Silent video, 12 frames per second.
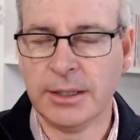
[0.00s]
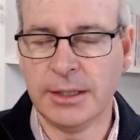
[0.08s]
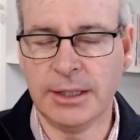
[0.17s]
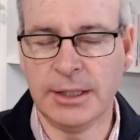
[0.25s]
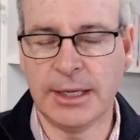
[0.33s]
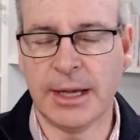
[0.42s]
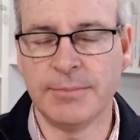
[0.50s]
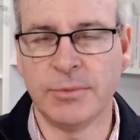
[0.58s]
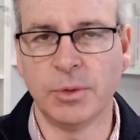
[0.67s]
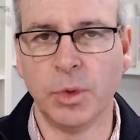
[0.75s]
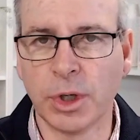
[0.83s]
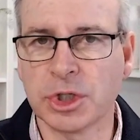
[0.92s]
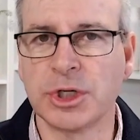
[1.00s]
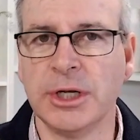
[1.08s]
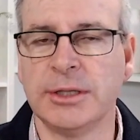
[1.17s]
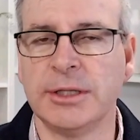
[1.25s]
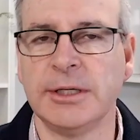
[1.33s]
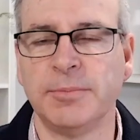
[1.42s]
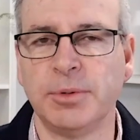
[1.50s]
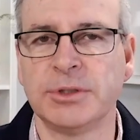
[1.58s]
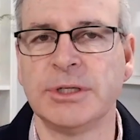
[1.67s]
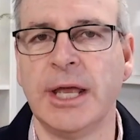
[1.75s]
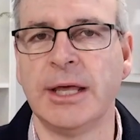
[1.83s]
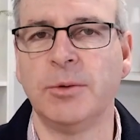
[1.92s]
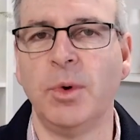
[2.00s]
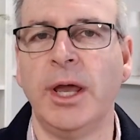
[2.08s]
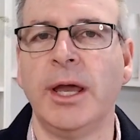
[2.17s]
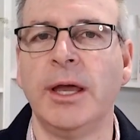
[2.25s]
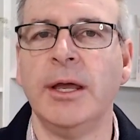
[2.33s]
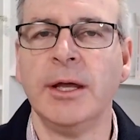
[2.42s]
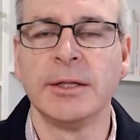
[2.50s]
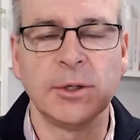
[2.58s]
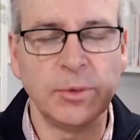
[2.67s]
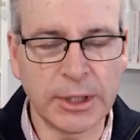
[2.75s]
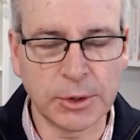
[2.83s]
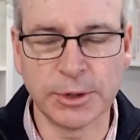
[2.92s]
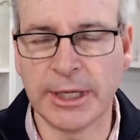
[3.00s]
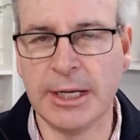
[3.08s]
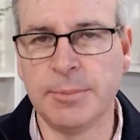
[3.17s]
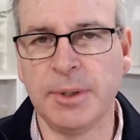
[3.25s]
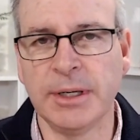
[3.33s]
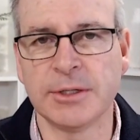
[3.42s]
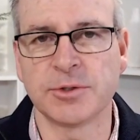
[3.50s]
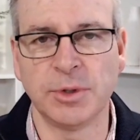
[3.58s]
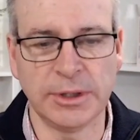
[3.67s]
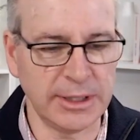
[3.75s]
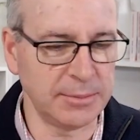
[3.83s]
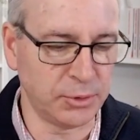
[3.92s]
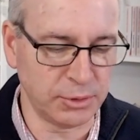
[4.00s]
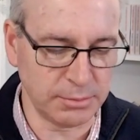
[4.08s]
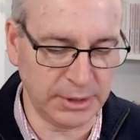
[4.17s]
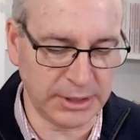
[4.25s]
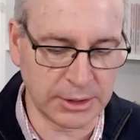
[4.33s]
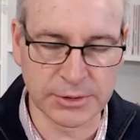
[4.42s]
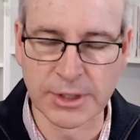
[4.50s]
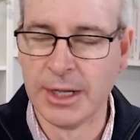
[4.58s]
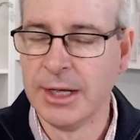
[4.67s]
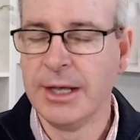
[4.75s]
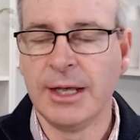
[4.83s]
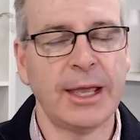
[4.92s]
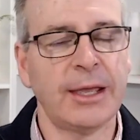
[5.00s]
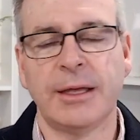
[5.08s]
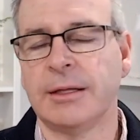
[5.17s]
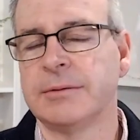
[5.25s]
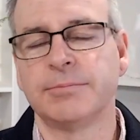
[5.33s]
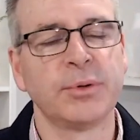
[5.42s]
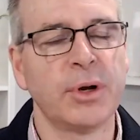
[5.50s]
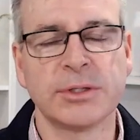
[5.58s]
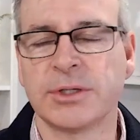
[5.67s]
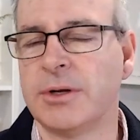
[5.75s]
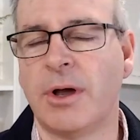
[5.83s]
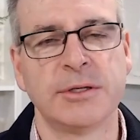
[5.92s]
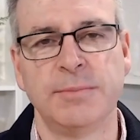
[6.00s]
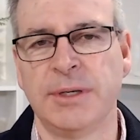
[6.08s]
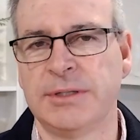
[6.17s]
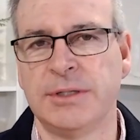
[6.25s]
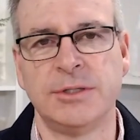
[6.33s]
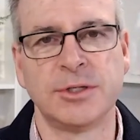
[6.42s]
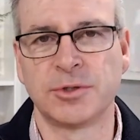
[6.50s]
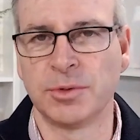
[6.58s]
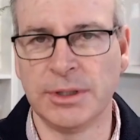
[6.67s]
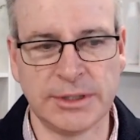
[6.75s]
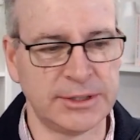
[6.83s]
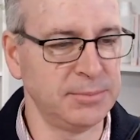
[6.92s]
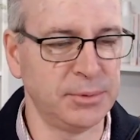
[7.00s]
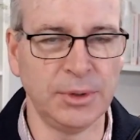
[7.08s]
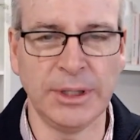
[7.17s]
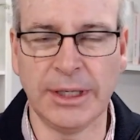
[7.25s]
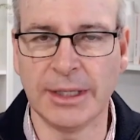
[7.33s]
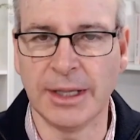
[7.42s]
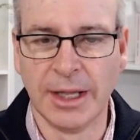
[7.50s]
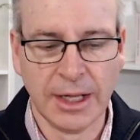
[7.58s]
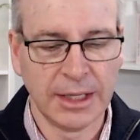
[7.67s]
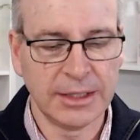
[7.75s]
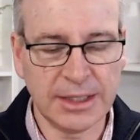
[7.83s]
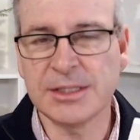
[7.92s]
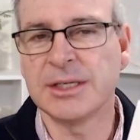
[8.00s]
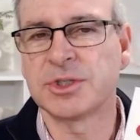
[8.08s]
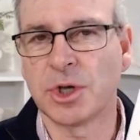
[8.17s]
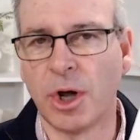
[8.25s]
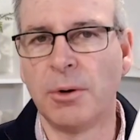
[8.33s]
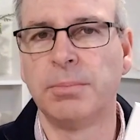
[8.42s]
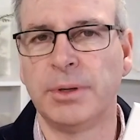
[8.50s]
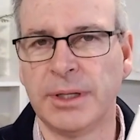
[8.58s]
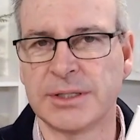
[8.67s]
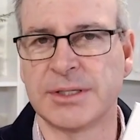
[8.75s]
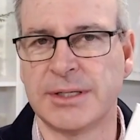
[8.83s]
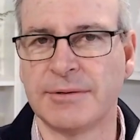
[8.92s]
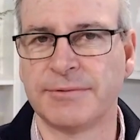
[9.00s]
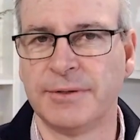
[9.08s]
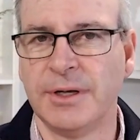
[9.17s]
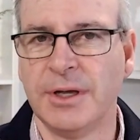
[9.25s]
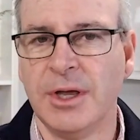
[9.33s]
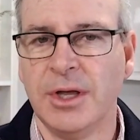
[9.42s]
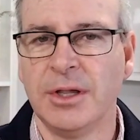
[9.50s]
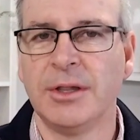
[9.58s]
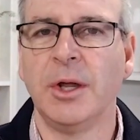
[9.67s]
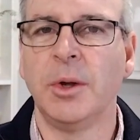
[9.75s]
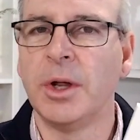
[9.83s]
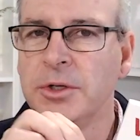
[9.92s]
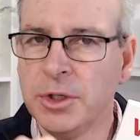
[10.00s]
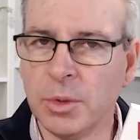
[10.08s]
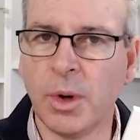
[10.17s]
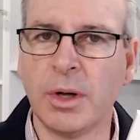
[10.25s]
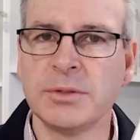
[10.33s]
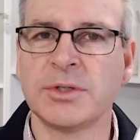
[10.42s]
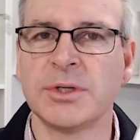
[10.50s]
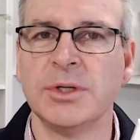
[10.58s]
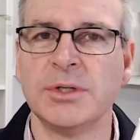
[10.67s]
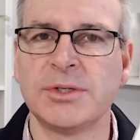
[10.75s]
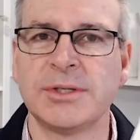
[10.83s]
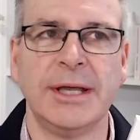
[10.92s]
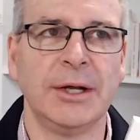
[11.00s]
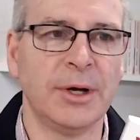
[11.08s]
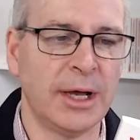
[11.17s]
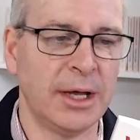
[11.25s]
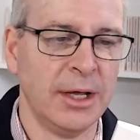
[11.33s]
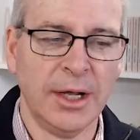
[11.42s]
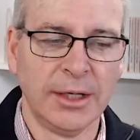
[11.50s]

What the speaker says: worksheet that you put together, where the record keeping is really important, because Bryce and I's message is really simple here. This is complex stuff. There are nuances. There are,